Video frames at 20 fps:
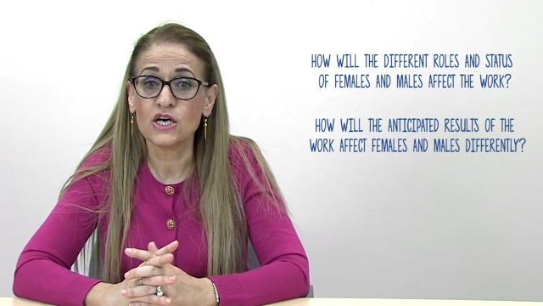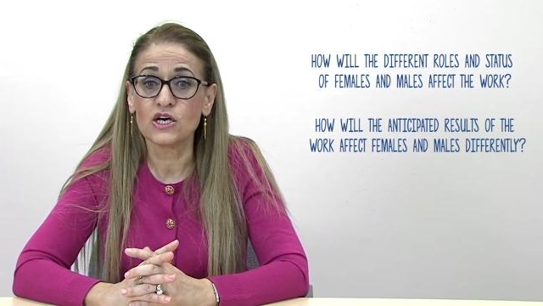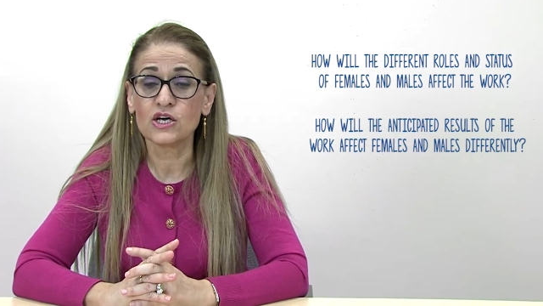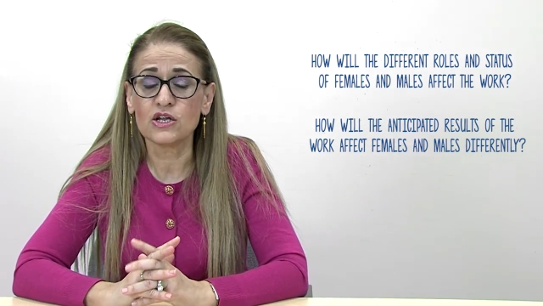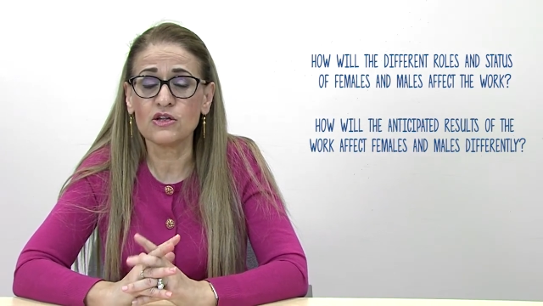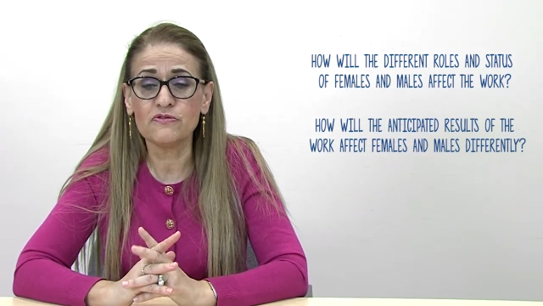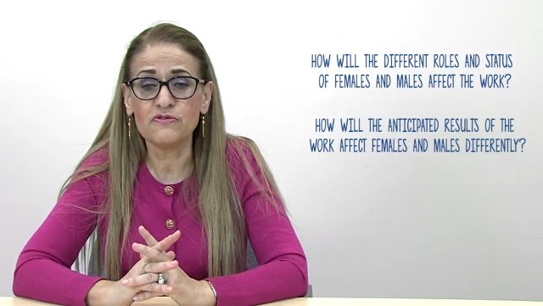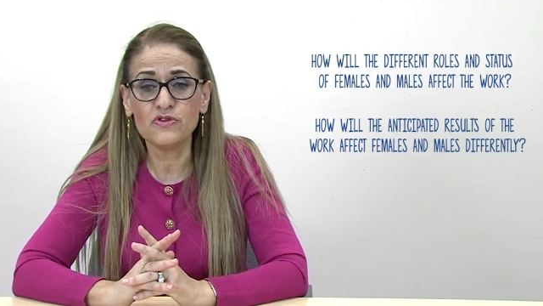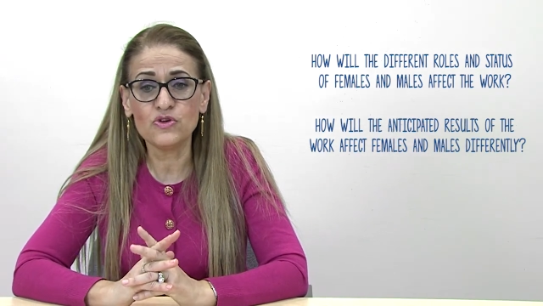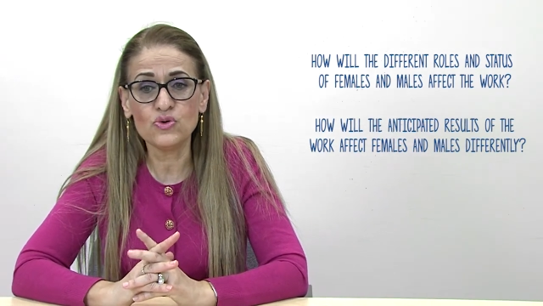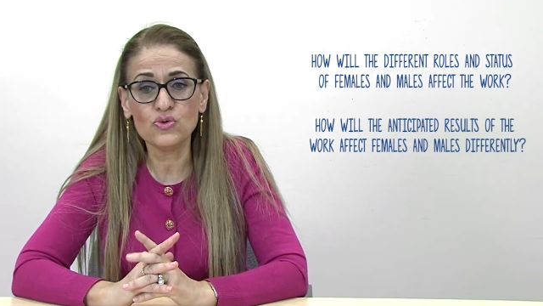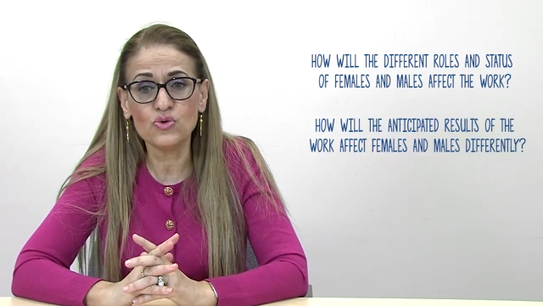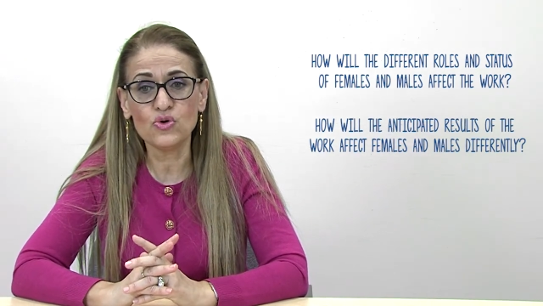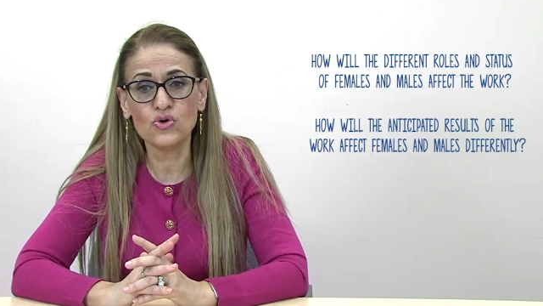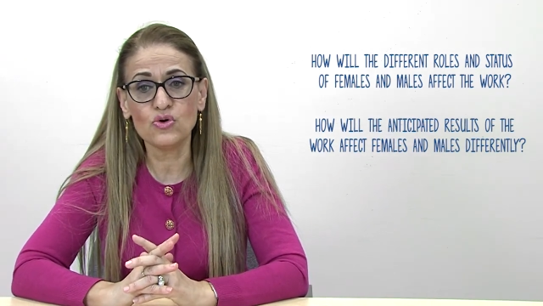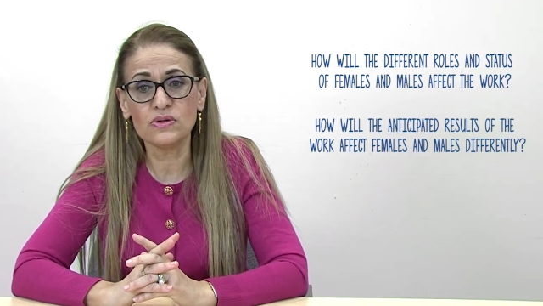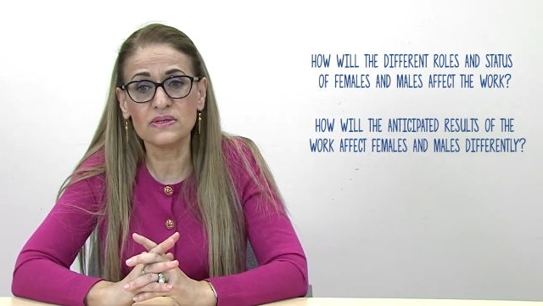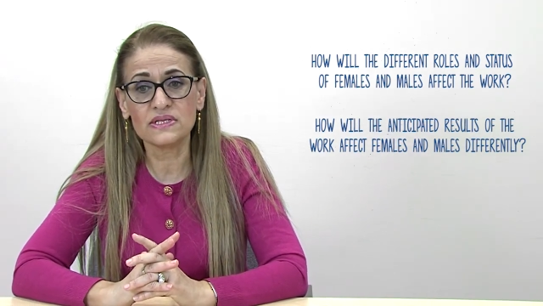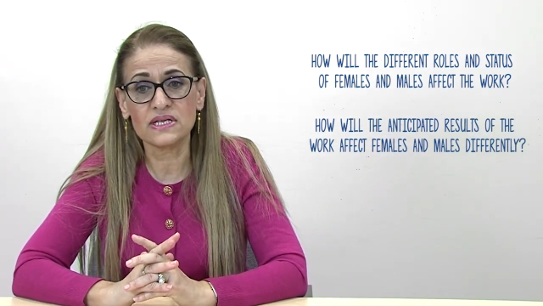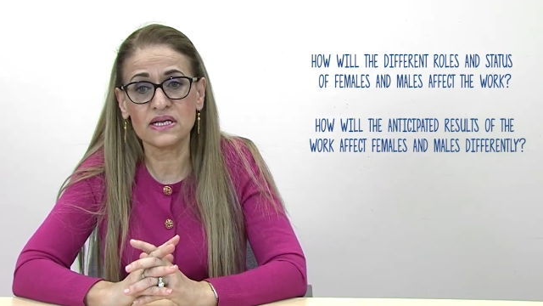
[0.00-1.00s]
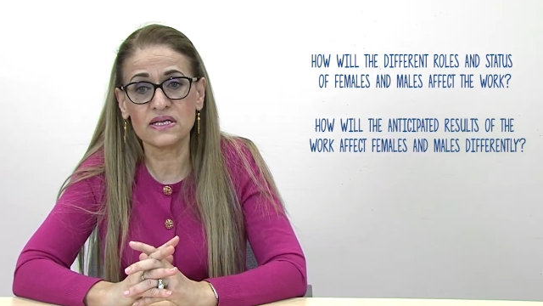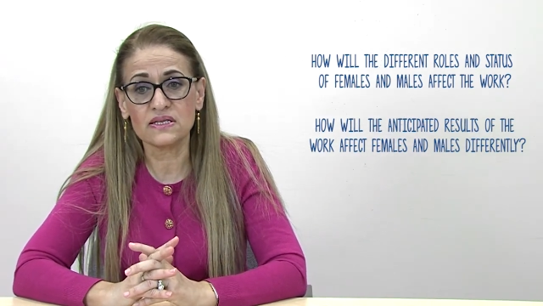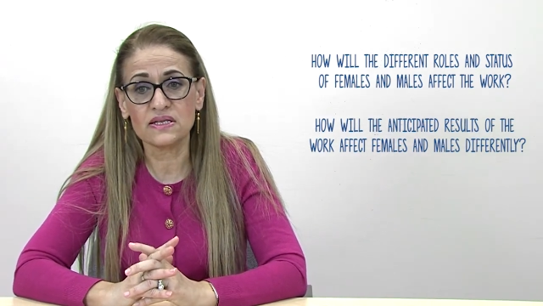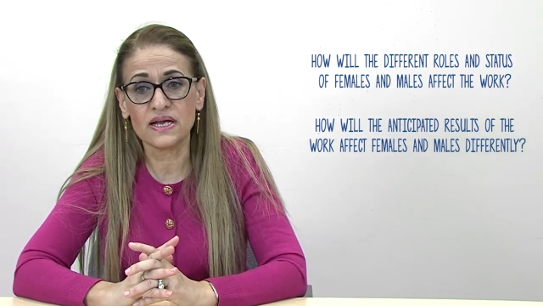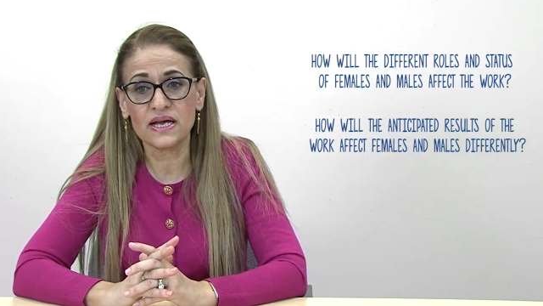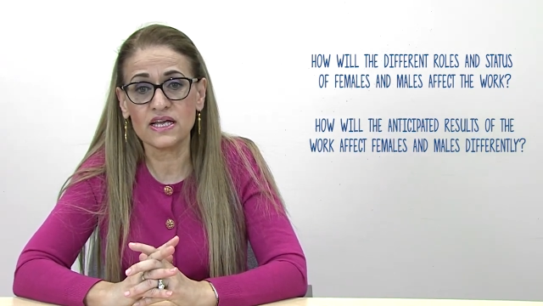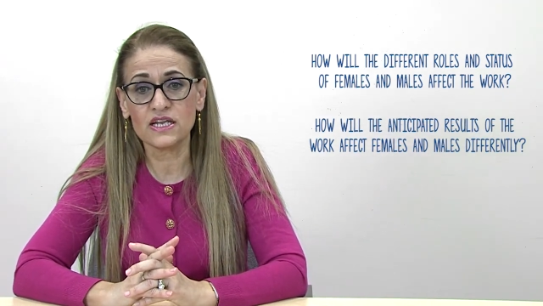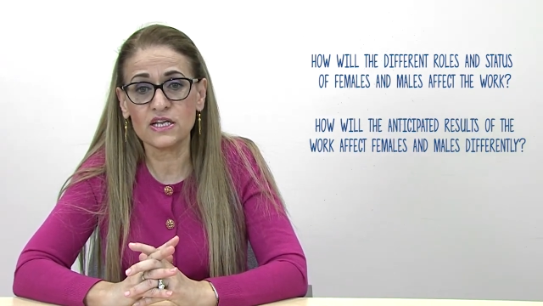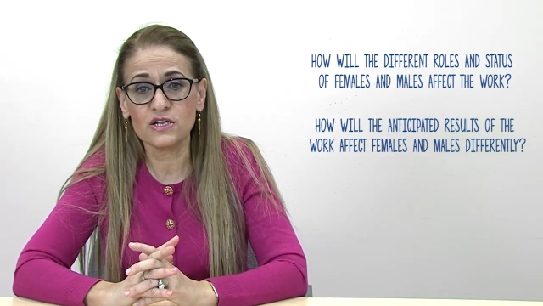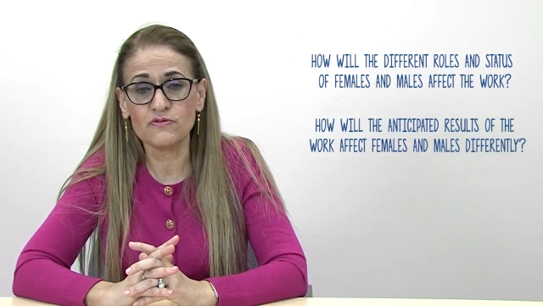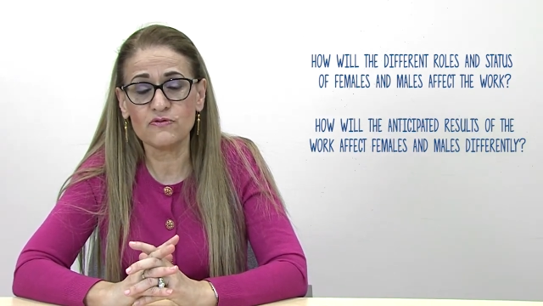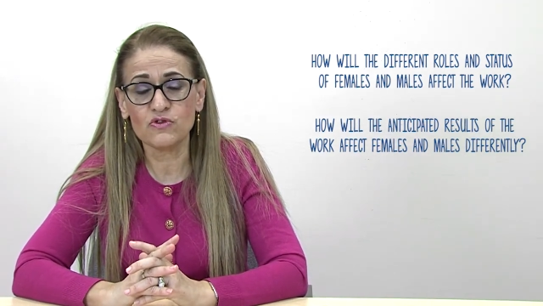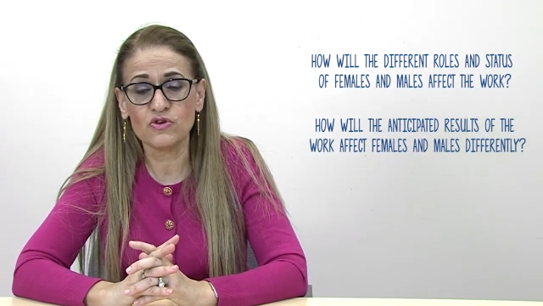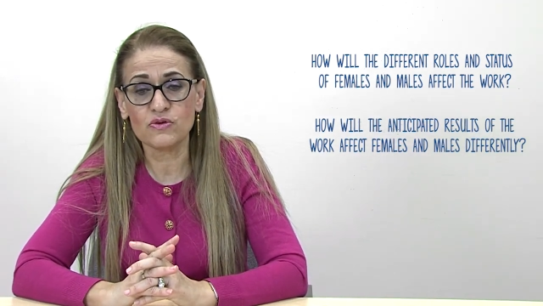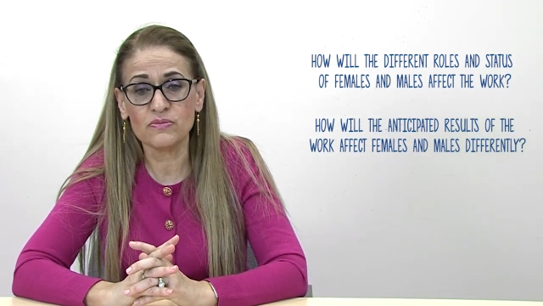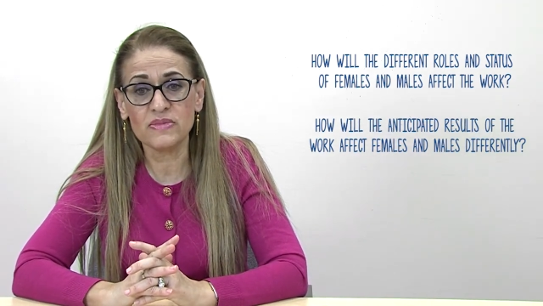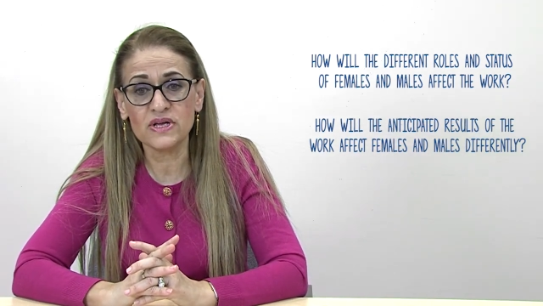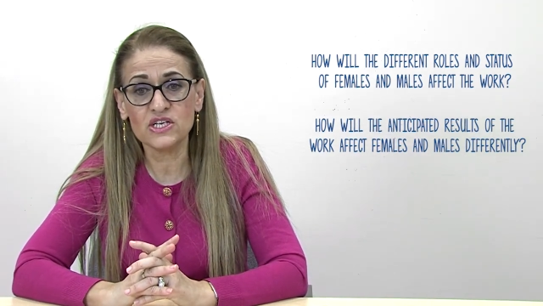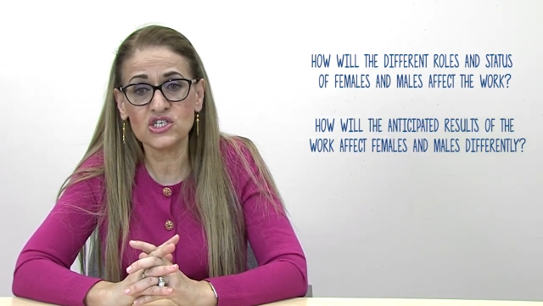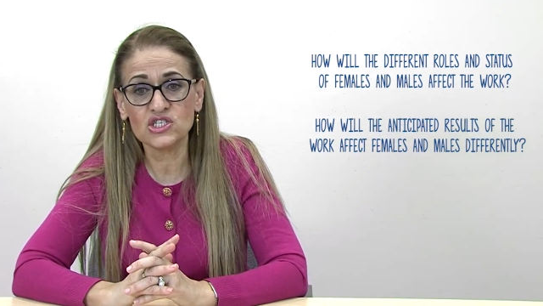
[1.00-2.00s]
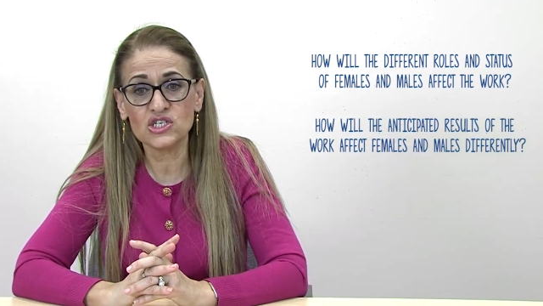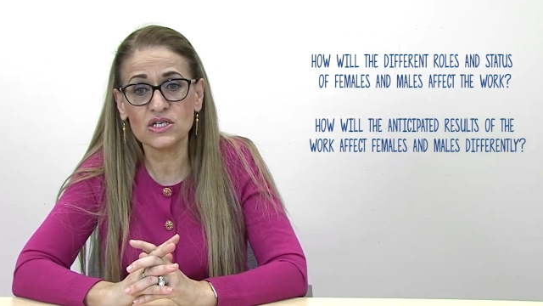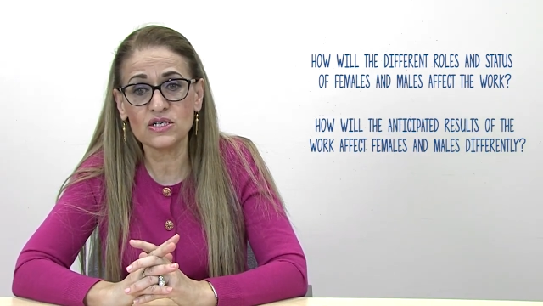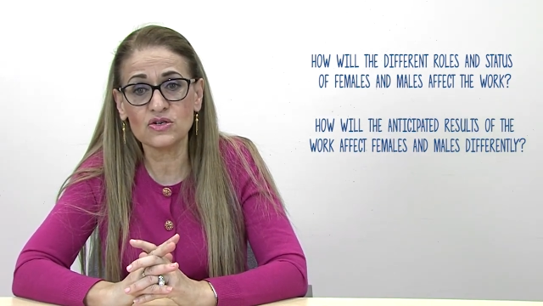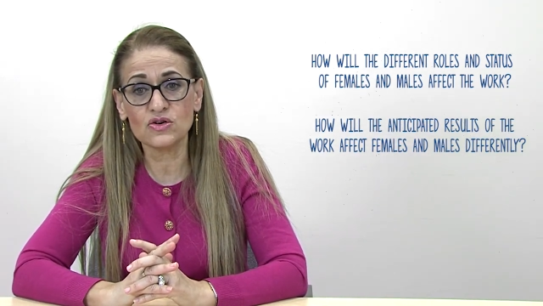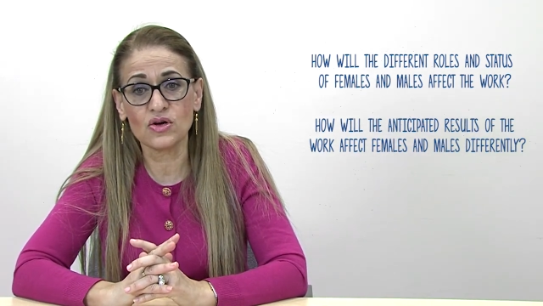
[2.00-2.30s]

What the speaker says: review all data and information